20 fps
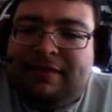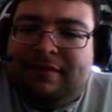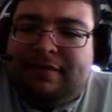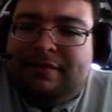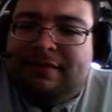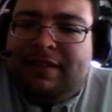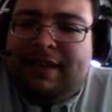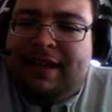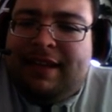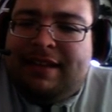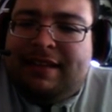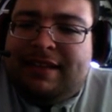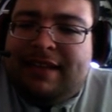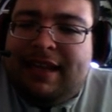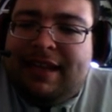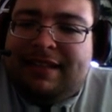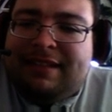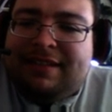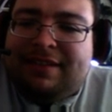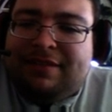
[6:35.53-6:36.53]
it
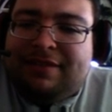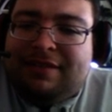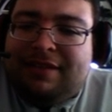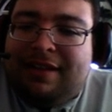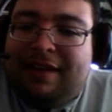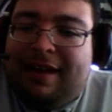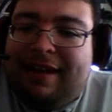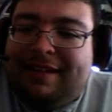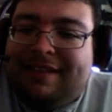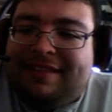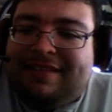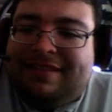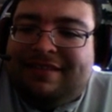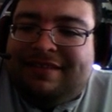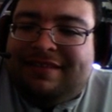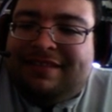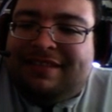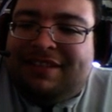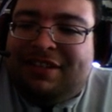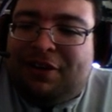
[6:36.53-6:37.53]
takes a lot
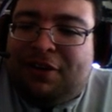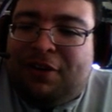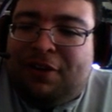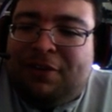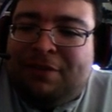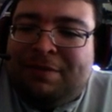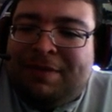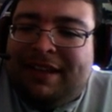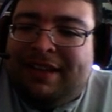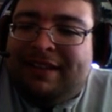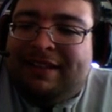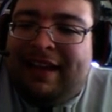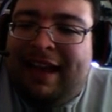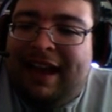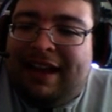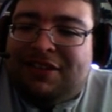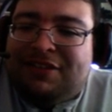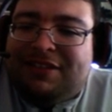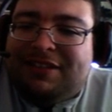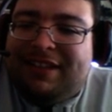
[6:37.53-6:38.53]
to hurt me,
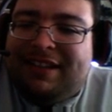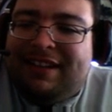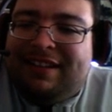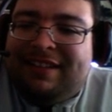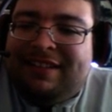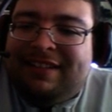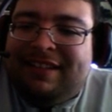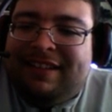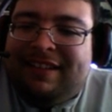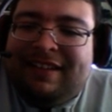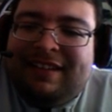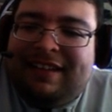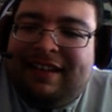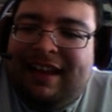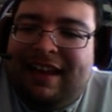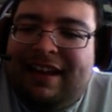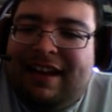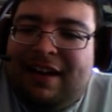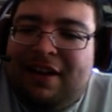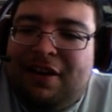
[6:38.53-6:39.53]
actually.
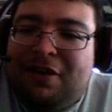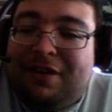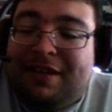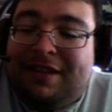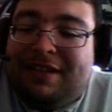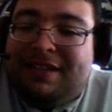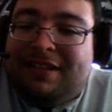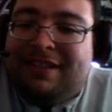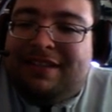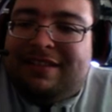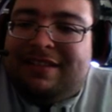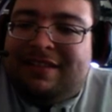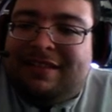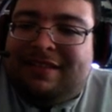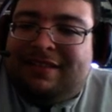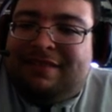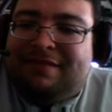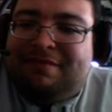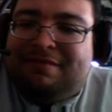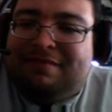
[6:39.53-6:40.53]
And I know this
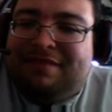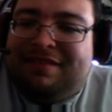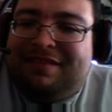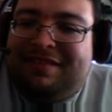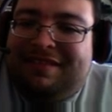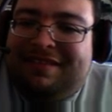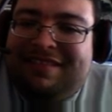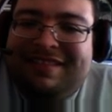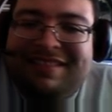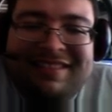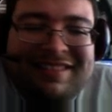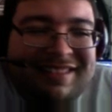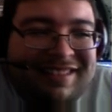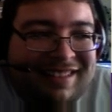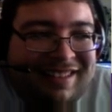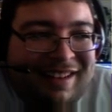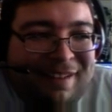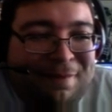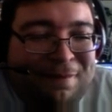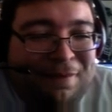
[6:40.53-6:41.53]
because
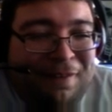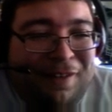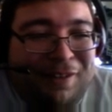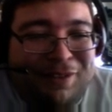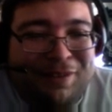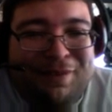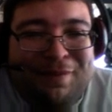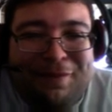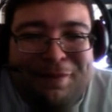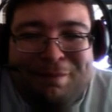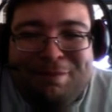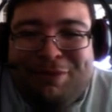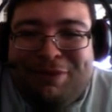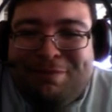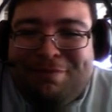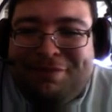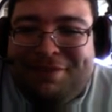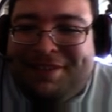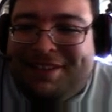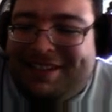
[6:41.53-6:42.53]
I've fallen from some
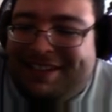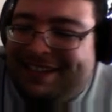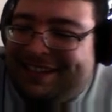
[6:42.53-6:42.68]
pretty